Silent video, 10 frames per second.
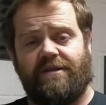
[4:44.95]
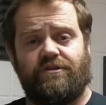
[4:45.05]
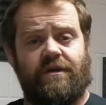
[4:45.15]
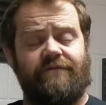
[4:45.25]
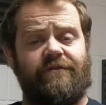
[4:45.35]
So
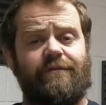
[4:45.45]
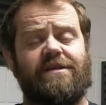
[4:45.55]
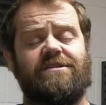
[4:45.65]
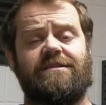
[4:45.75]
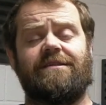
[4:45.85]
the
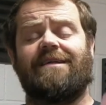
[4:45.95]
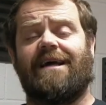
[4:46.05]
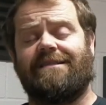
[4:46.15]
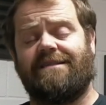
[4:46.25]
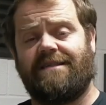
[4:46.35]
information is
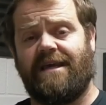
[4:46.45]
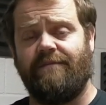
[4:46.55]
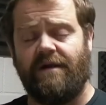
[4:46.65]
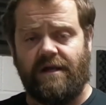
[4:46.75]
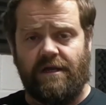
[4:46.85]
exactly the
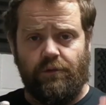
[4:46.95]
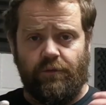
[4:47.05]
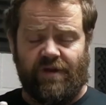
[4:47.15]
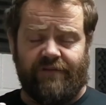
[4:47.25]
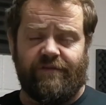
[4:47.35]
same.
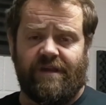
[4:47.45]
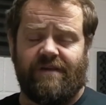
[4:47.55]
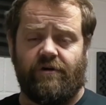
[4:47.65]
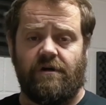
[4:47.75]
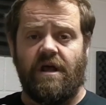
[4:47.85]
We'd have to think
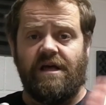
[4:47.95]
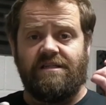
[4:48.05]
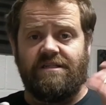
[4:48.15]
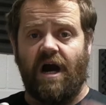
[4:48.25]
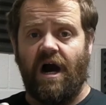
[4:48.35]
of our
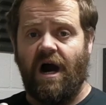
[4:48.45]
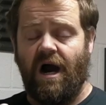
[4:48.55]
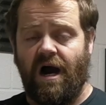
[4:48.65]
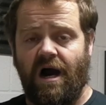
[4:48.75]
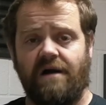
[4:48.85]

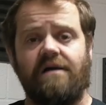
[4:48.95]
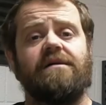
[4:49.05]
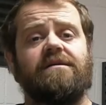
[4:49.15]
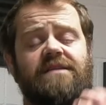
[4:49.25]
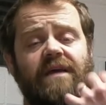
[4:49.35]
ta
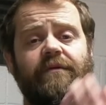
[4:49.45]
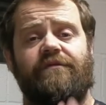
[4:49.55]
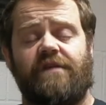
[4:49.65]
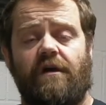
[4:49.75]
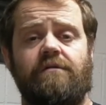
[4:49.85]
type of
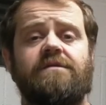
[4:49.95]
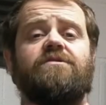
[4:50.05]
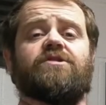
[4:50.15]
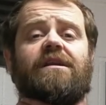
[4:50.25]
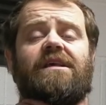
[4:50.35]
sound
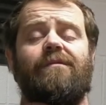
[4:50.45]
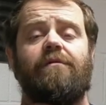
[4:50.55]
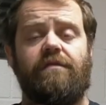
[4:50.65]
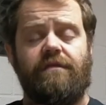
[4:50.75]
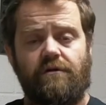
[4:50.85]
and trying to keep
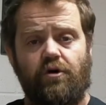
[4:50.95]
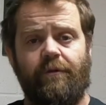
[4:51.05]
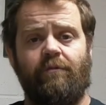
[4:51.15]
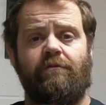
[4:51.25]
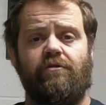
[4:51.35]
our throat
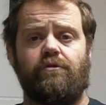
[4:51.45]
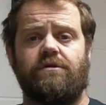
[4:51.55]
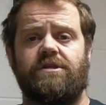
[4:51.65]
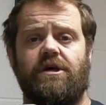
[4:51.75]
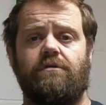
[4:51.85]
open when we're
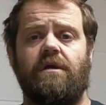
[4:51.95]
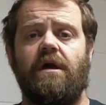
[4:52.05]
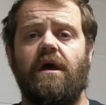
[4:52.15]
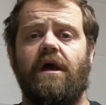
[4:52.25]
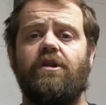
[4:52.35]
going down,
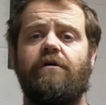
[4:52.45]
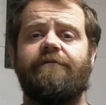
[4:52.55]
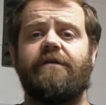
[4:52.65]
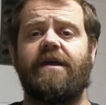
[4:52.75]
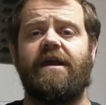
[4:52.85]
and not
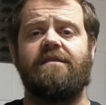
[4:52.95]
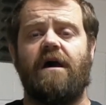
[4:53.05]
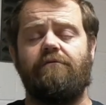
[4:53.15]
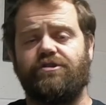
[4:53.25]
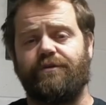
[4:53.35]
forgetting
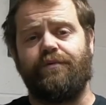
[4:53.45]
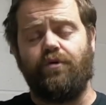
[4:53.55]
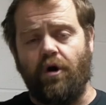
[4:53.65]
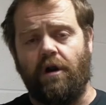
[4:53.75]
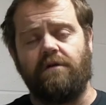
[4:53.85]
that our
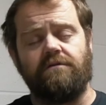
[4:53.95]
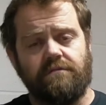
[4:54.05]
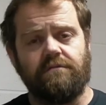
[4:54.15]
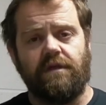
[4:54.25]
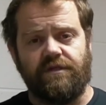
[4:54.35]
support
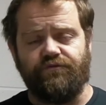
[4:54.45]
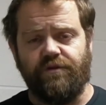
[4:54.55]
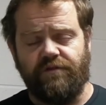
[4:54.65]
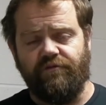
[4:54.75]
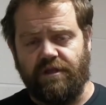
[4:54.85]
is
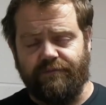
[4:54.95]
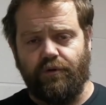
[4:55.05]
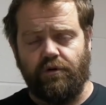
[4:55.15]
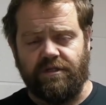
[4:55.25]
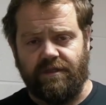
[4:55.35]
really, really
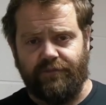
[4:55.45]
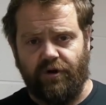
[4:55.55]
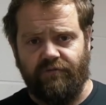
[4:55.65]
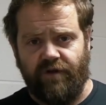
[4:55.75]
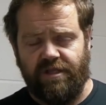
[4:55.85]
important in the
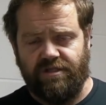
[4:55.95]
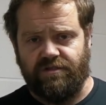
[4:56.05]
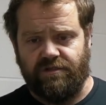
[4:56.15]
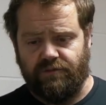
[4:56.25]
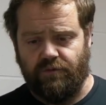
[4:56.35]
bottom
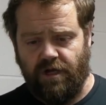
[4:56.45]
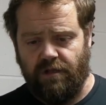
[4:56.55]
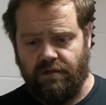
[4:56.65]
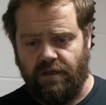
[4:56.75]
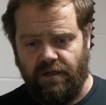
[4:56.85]
register as well.